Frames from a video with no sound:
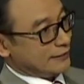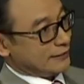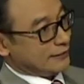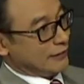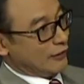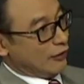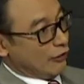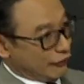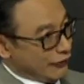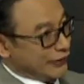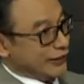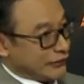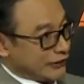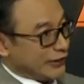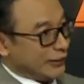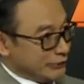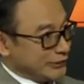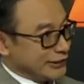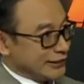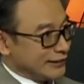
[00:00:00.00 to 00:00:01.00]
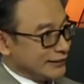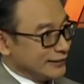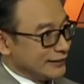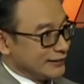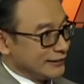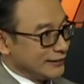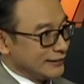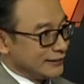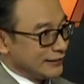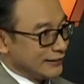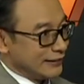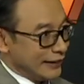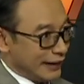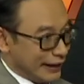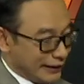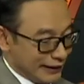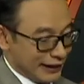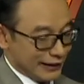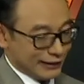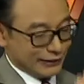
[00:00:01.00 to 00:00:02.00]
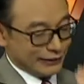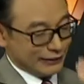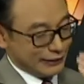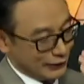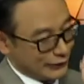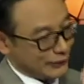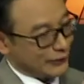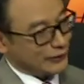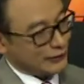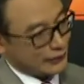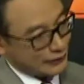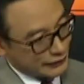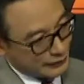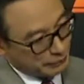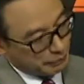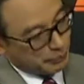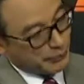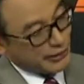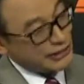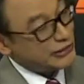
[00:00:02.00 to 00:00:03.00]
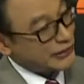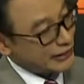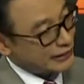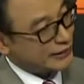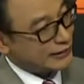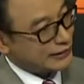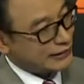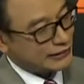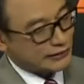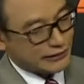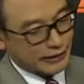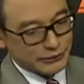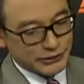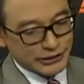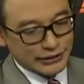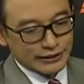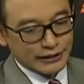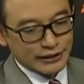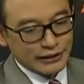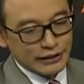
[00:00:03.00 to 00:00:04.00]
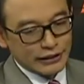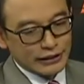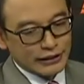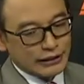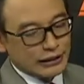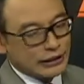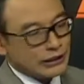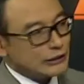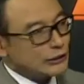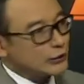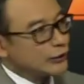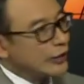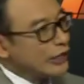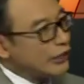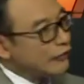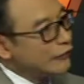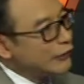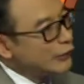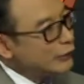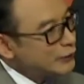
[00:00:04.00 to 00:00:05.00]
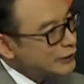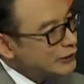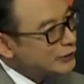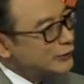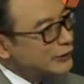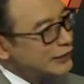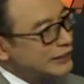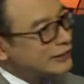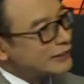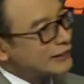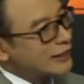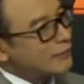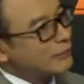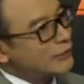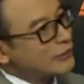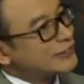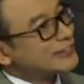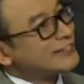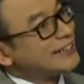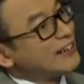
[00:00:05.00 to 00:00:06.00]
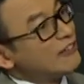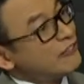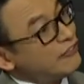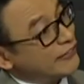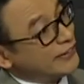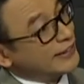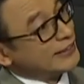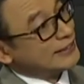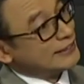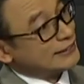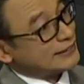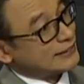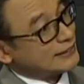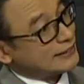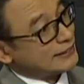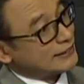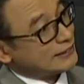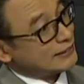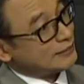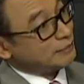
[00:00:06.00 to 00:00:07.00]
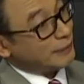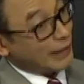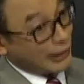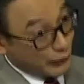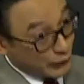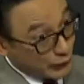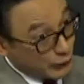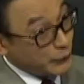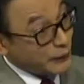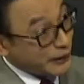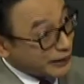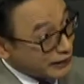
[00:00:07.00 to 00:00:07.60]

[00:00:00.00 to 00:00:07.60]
of disruption. And you know, bridging the disruption. So if you were to disrupt yourself first by doing